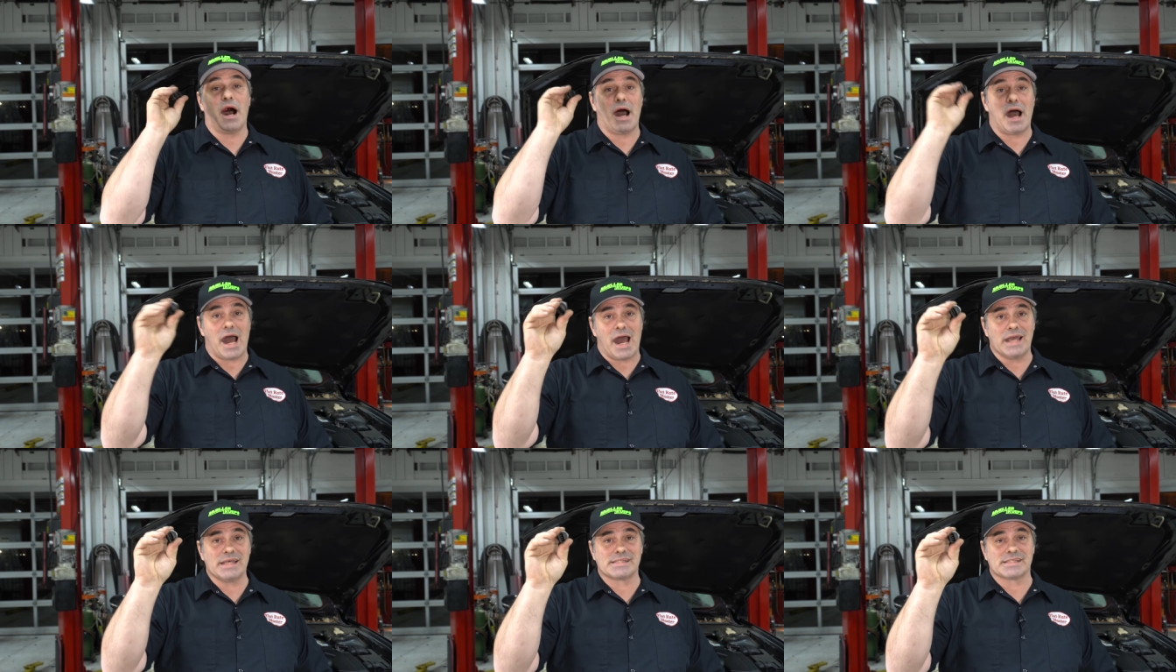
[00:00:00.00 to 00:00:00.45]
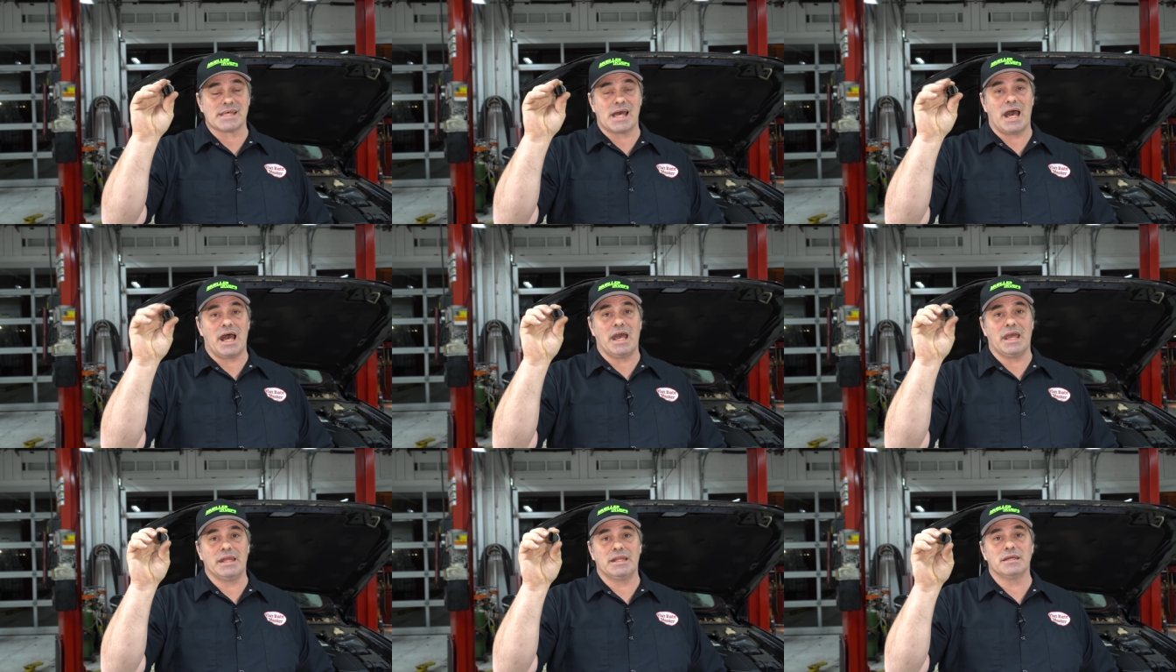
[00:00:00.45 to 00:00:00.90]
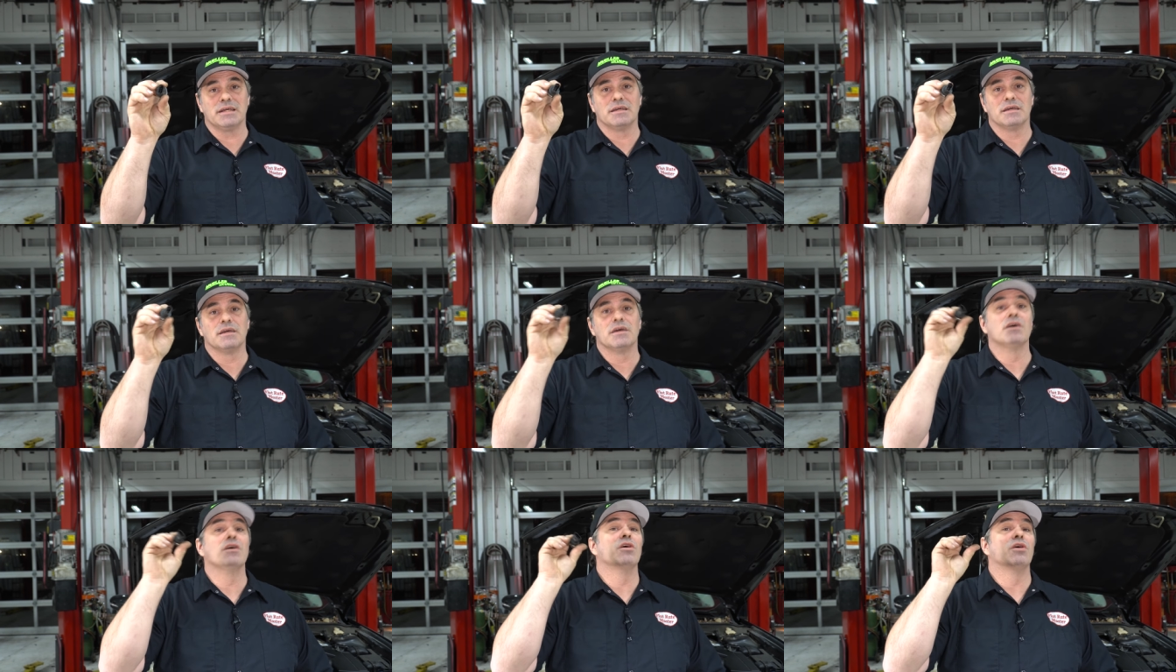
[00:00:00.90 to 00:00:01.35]
high side
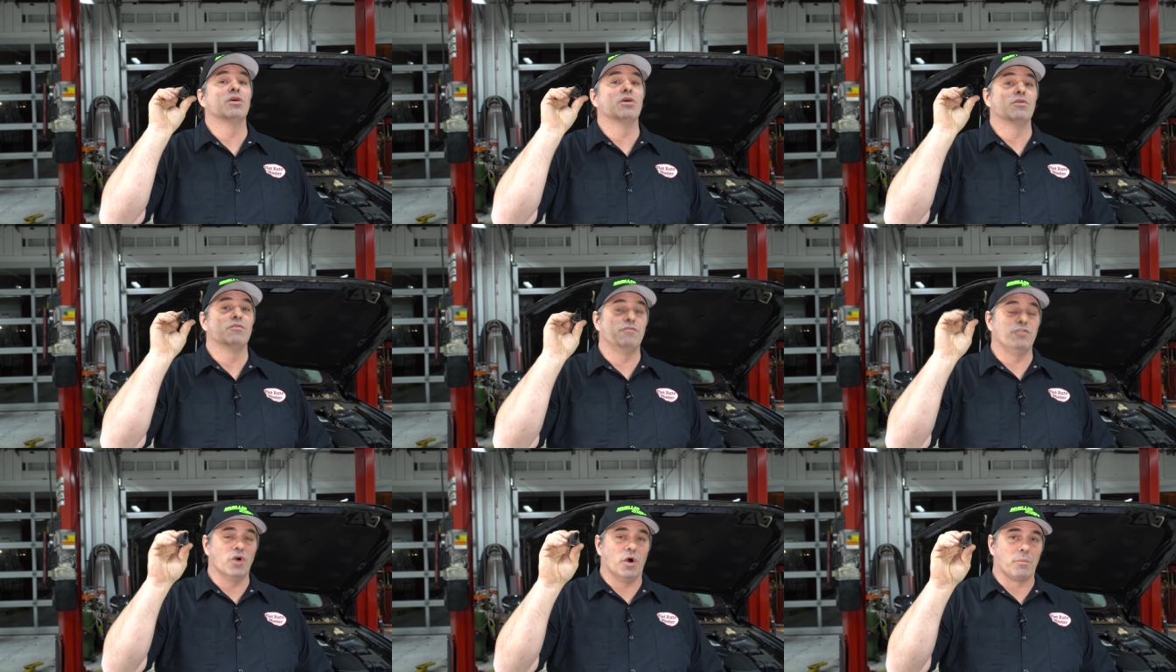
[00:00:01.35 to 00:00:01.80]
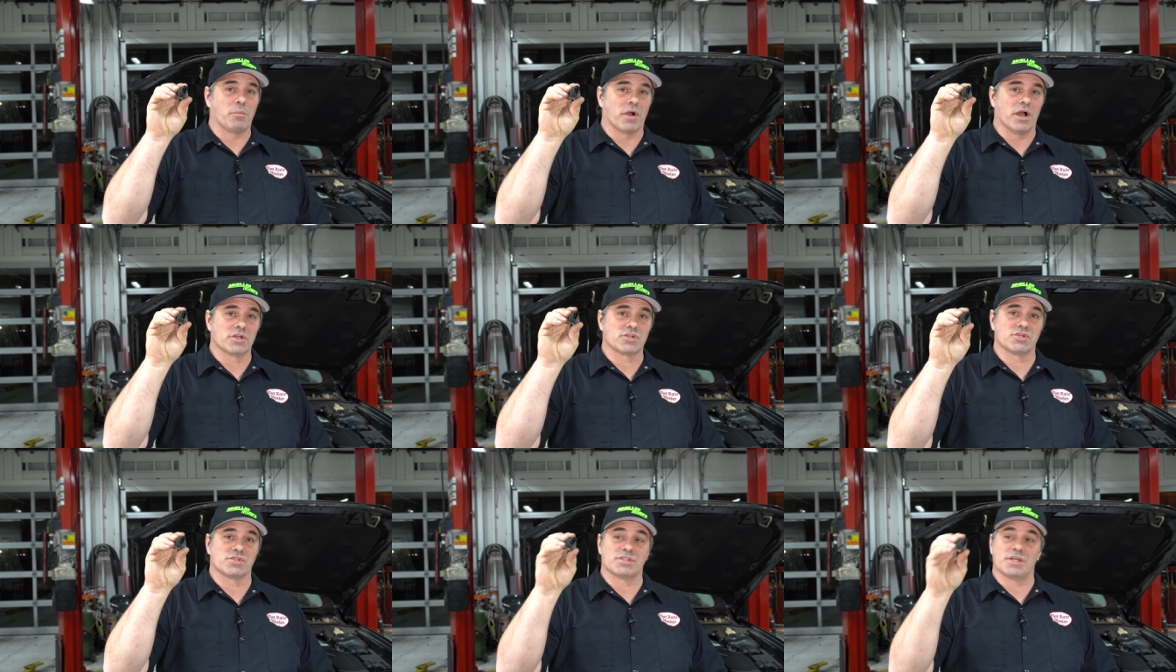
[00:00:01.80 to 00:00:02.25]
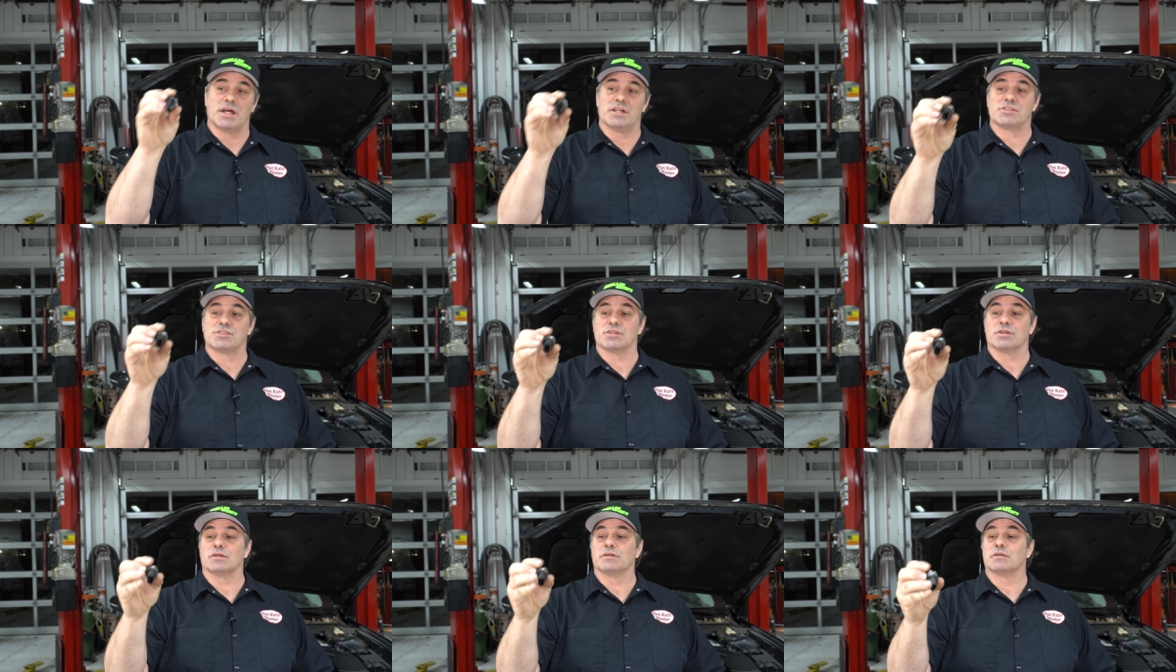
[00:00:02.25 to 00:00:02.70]
fuel pressure
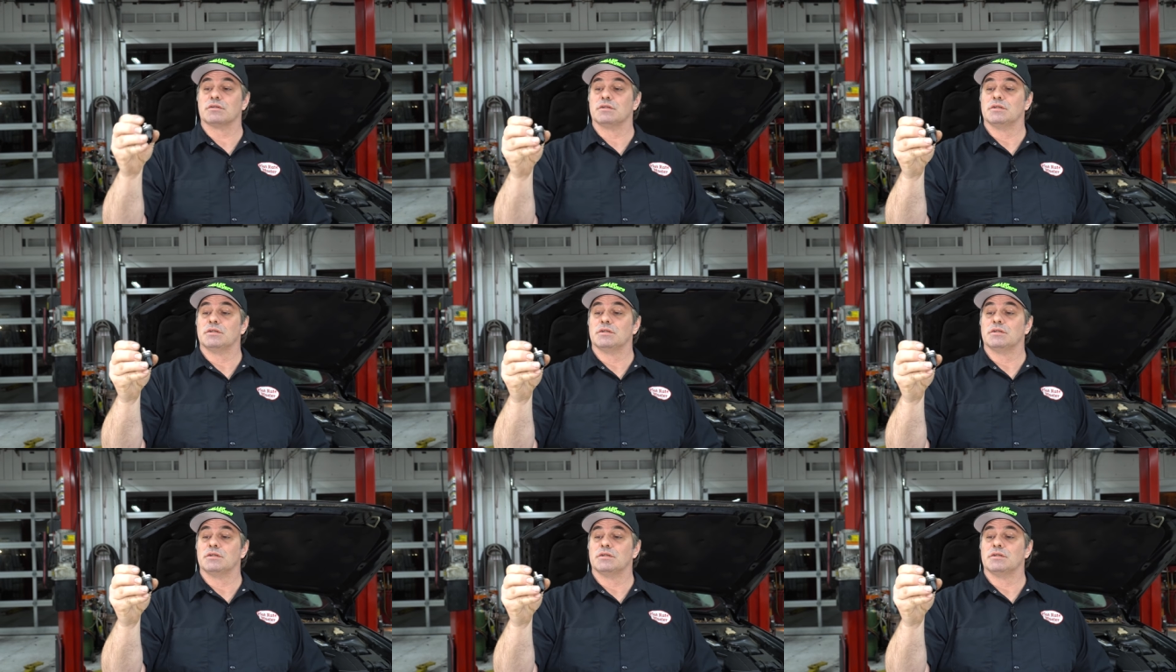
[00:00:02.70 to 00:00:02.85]
sensor.